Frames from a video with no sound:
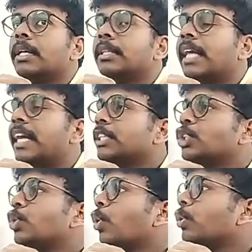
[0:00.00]
That is
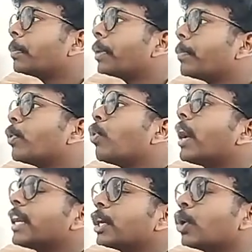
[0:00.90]
to know the people who
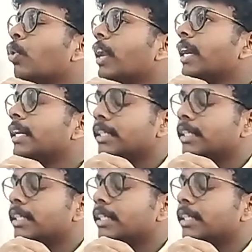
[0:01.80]
are included in the